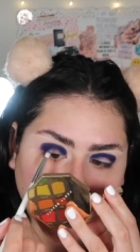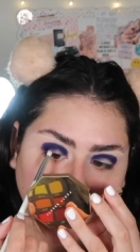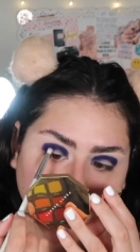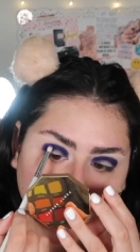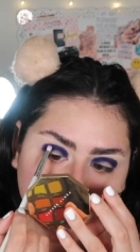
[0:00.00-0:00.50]

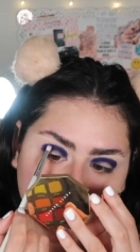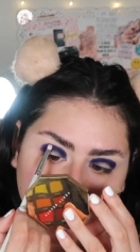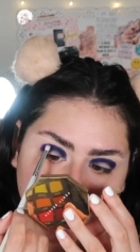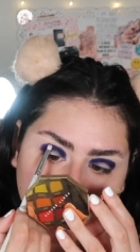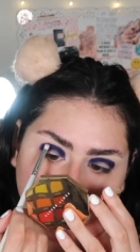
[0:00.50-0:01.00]
and
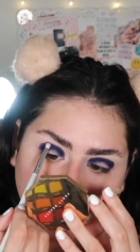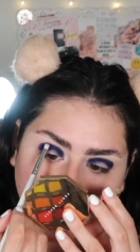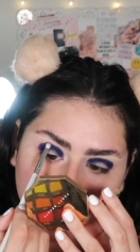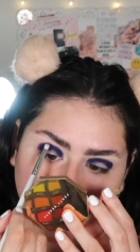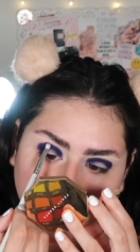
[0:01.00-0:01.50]
since
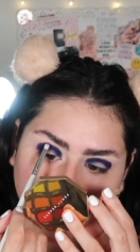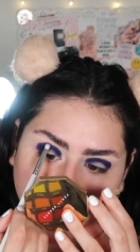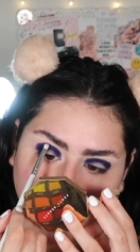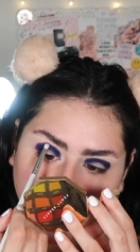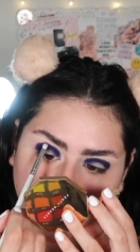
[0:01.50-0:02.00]

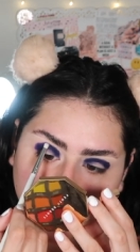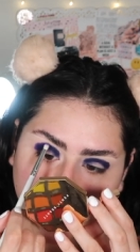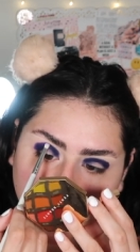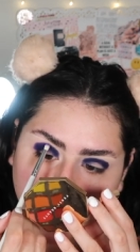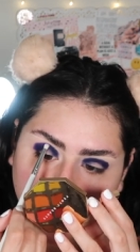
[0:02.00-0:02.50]
2005
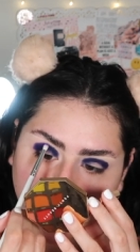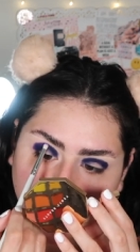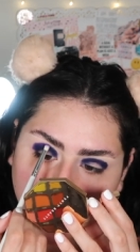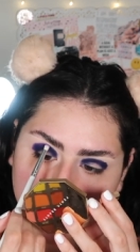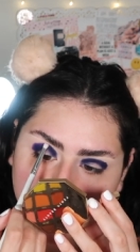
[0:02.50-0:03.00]
he
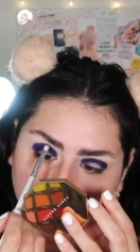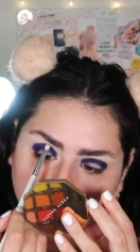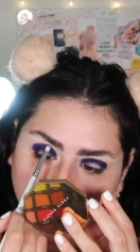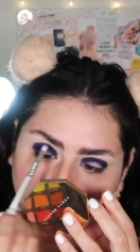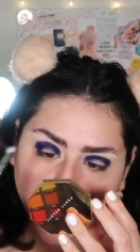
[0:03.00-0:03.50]
has been
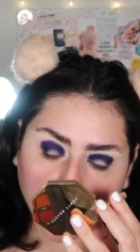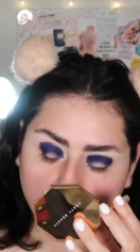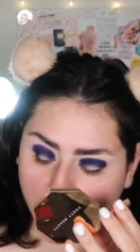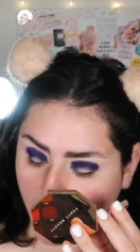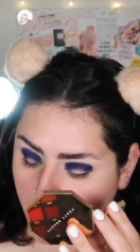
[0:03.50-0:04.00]
a
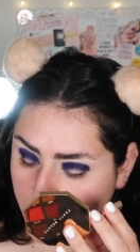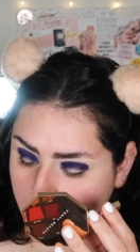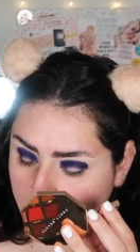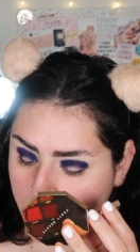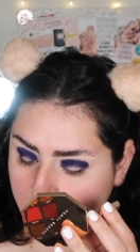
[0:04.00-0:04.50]

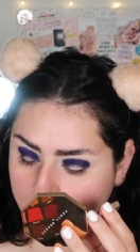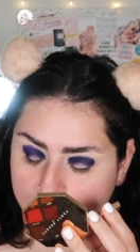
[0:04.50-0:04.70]
cardiologist